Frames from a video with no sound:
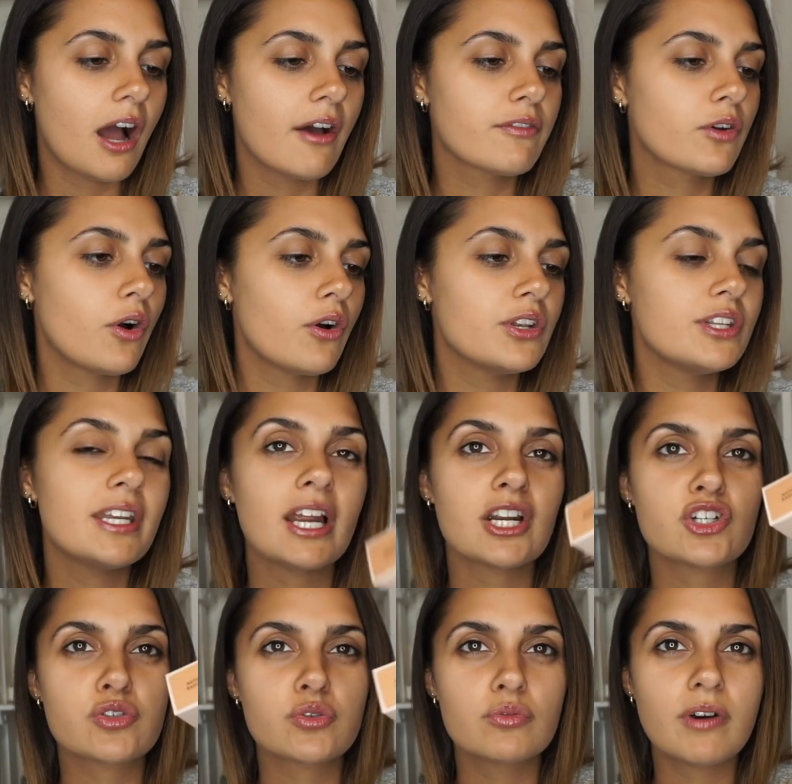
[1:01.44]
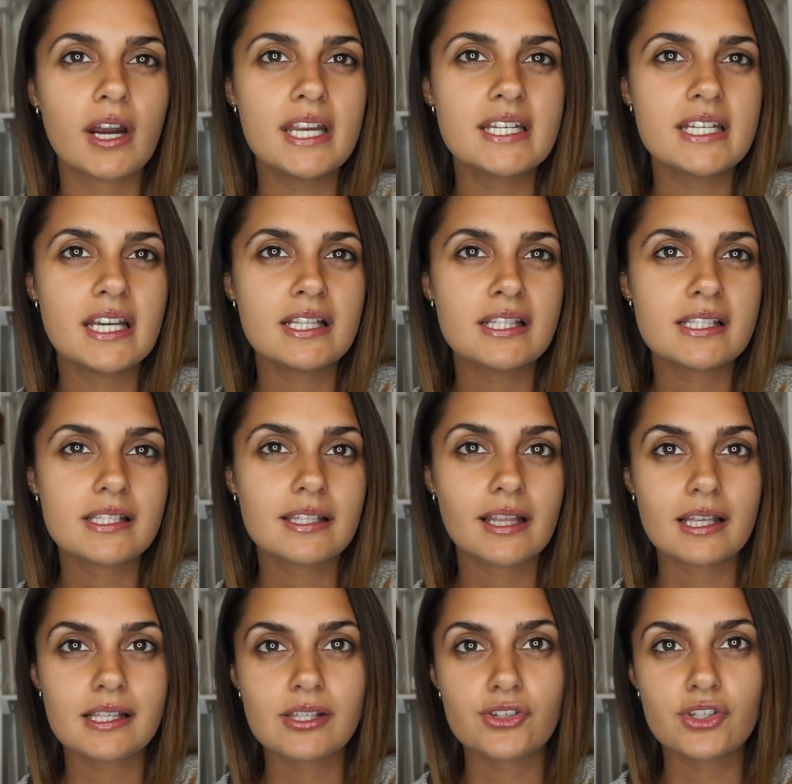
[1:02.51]
I've got Natural Radiance, so
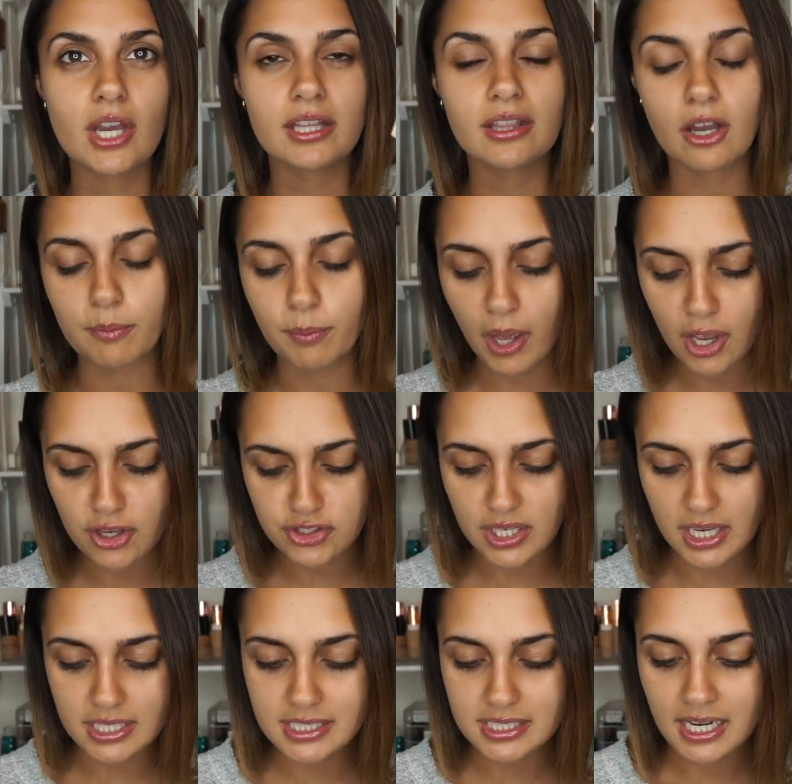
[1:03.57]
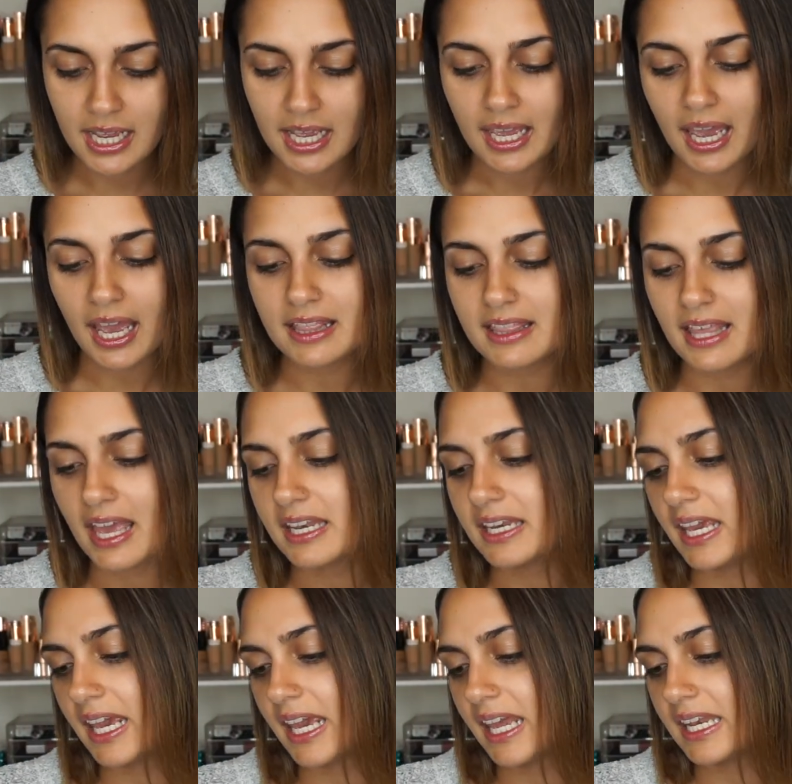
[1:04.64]
that's the shade that I purchased. And then
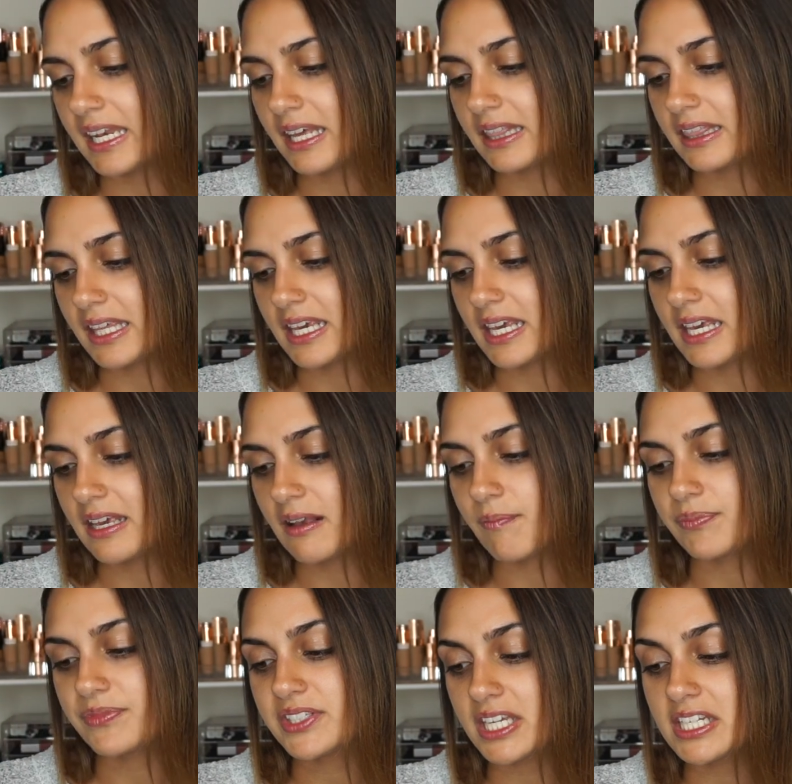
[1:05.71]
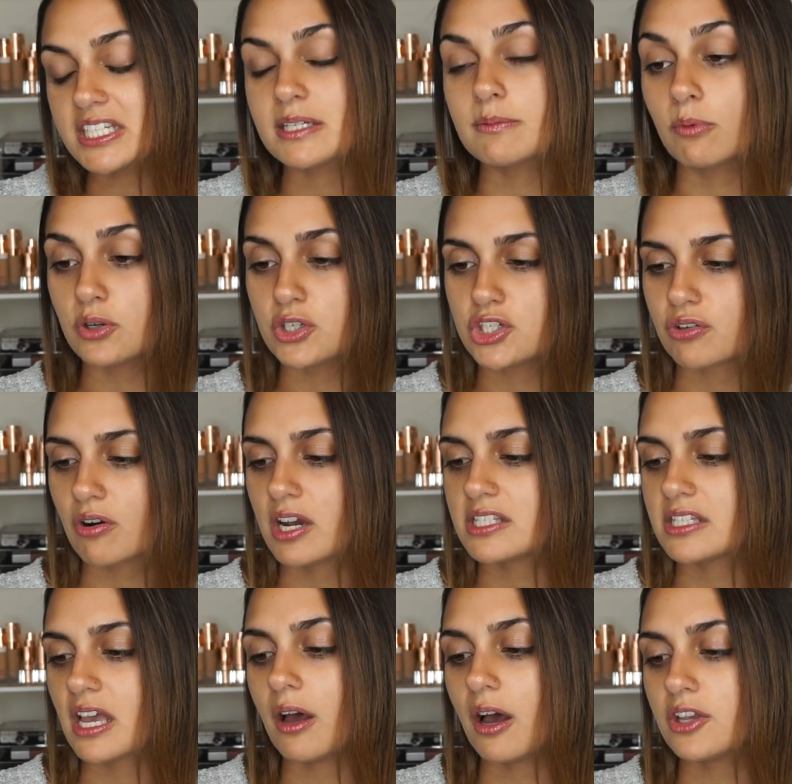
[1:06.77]
in the Tinted
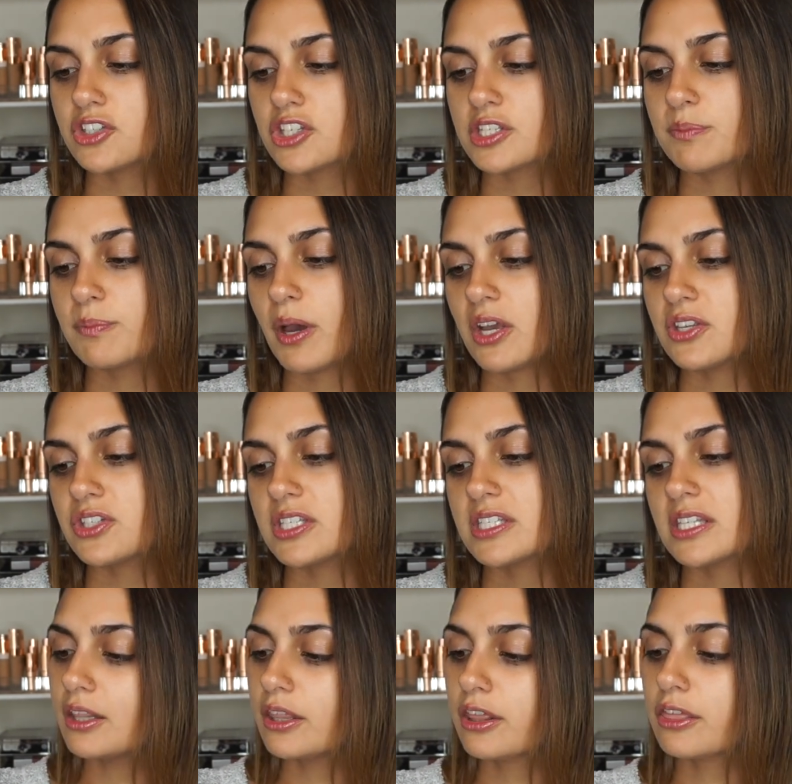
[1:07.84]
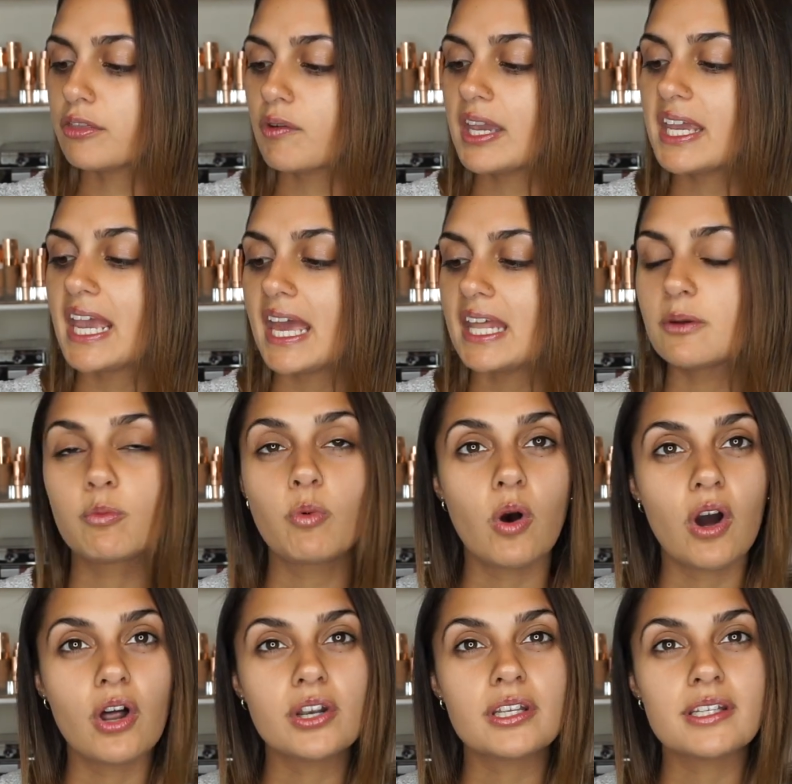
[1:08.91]
Moisturiser, I just purchased the
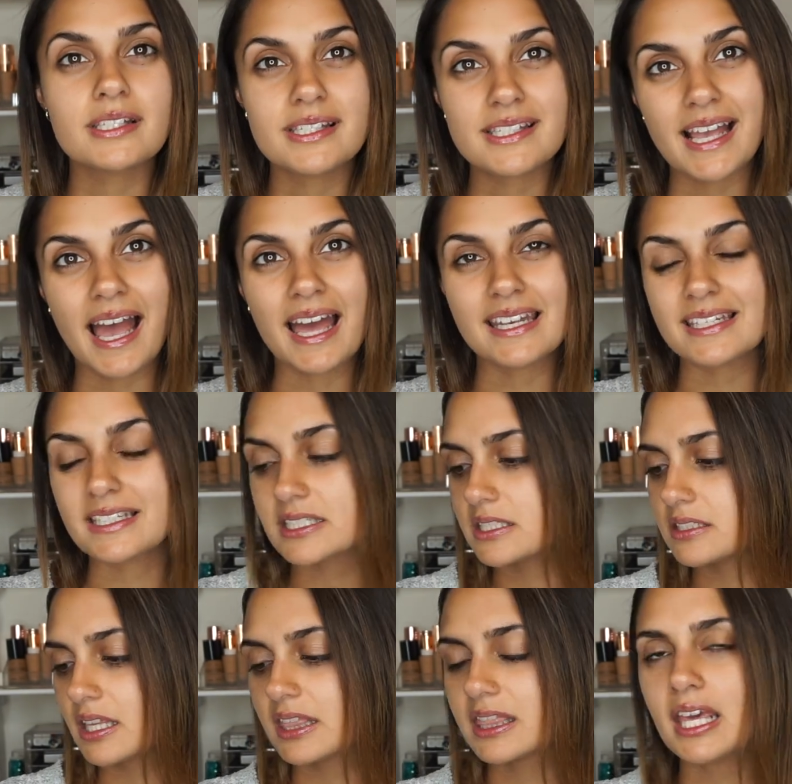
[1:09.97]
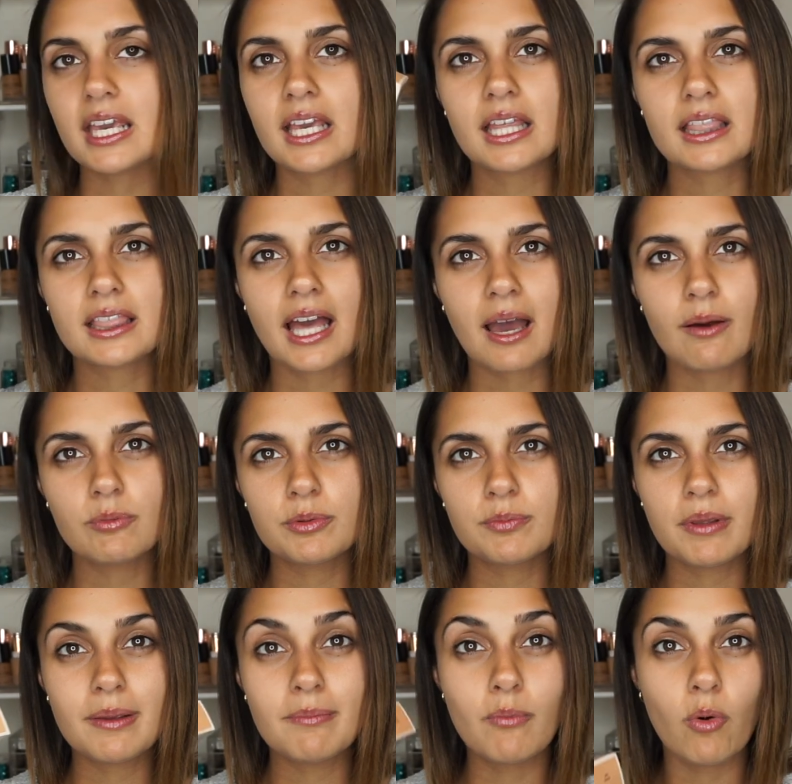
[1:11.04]
3N1 Sand because I think that would
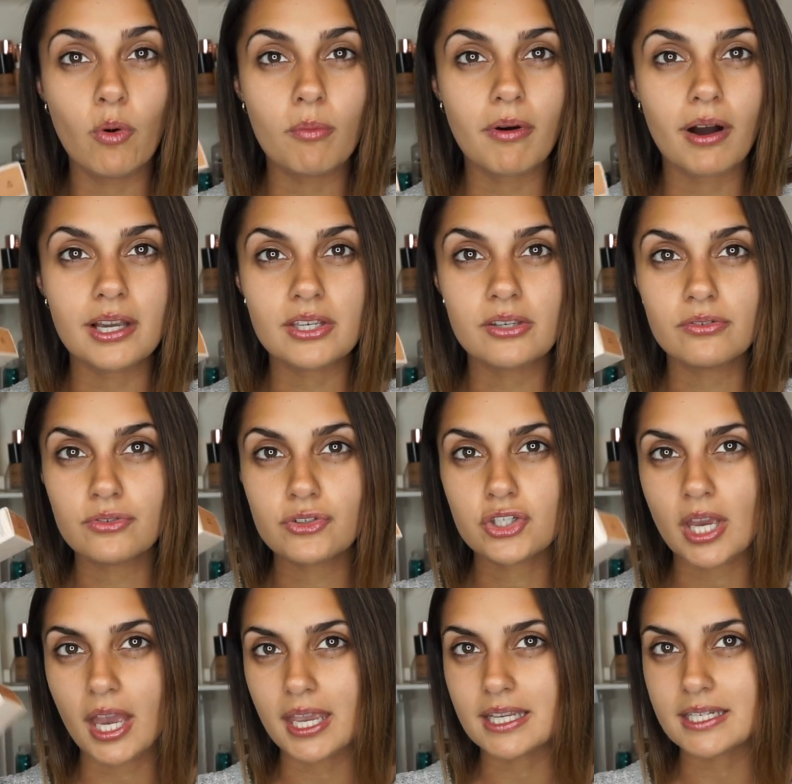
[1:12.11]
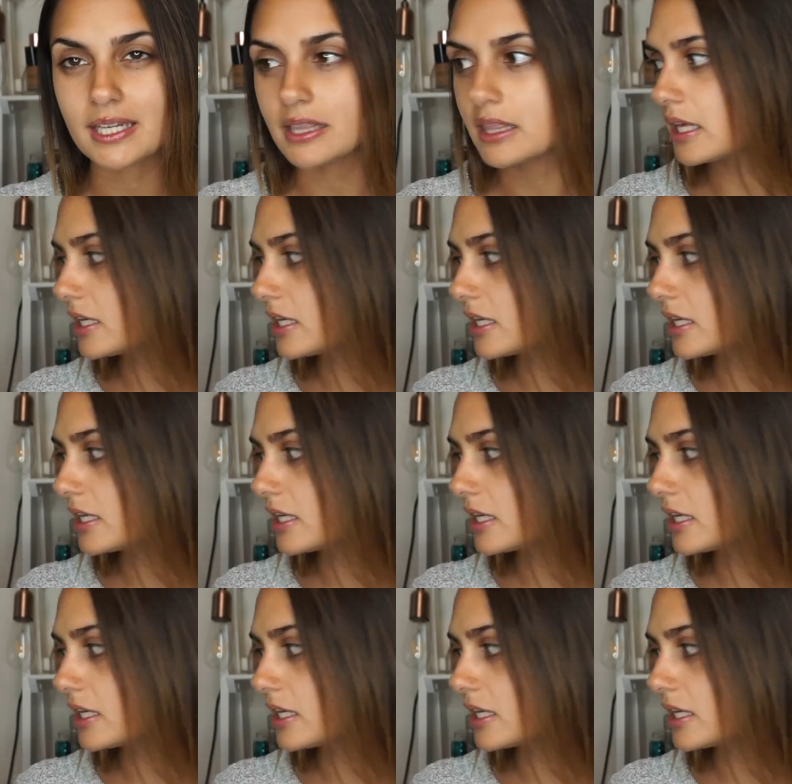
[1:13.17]
be more my shade in